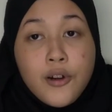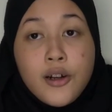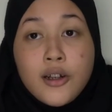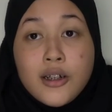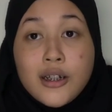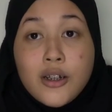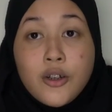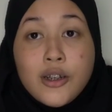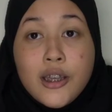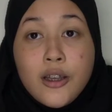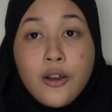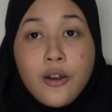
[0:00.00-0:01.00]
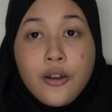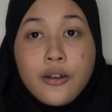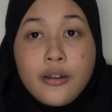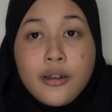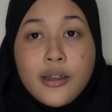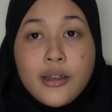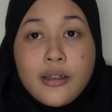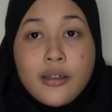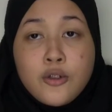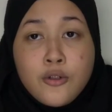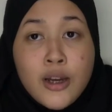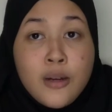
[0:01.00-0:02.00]
a loading on the
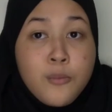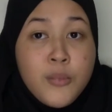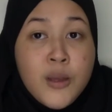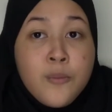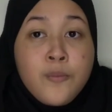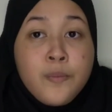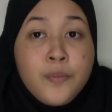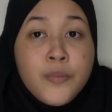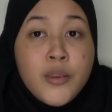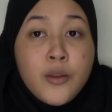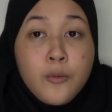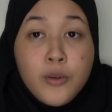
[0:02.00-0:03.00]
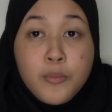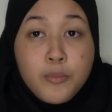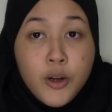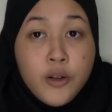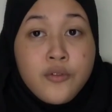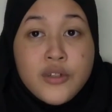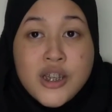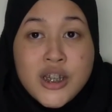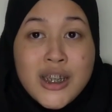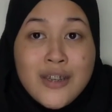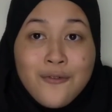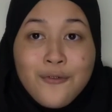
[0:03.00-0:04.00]
straight beam were both
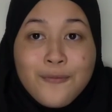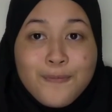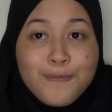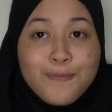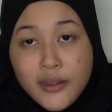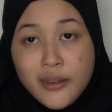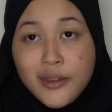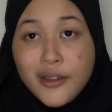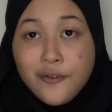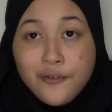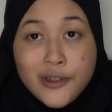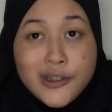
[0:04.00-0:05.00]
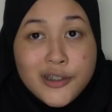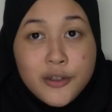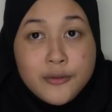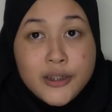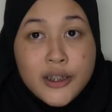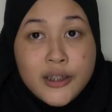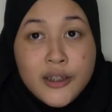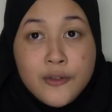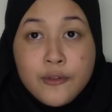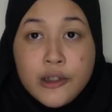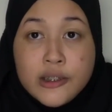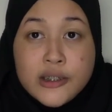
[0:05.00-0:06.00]
achieved. The first objective
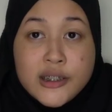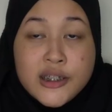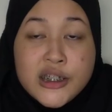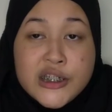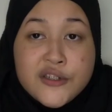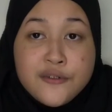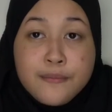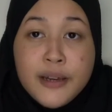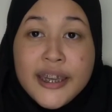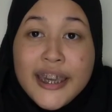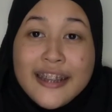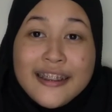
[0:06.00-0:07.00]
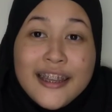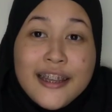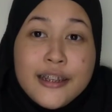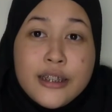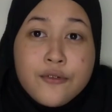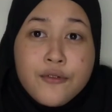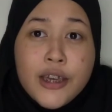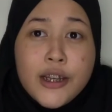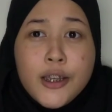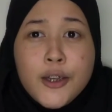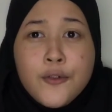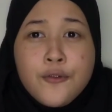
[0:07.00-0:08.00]
was achieved by getting the
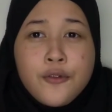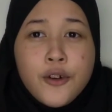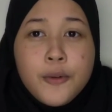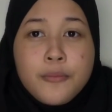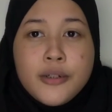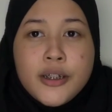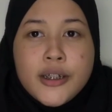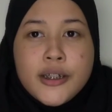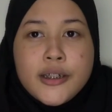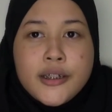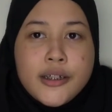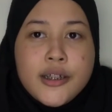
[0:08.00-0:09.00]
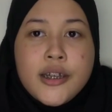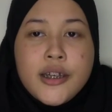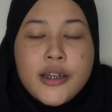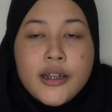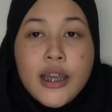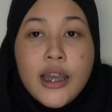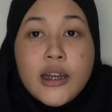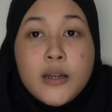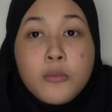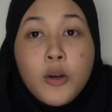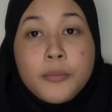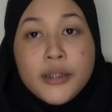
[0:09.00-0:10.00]
value from the
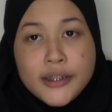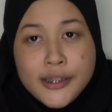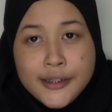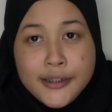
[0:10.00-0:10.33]
dynamometer